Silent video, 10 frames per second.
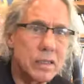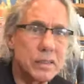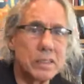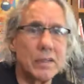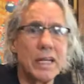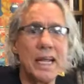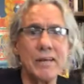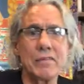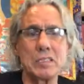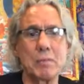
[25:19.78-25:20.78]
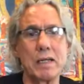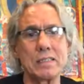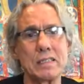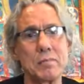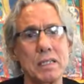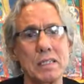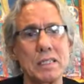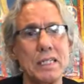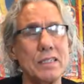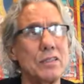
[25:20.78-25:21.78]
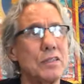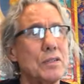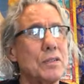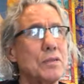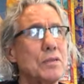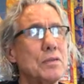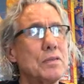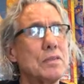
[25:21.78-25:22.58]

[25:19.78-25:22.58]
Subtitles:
There's an innate responsibility to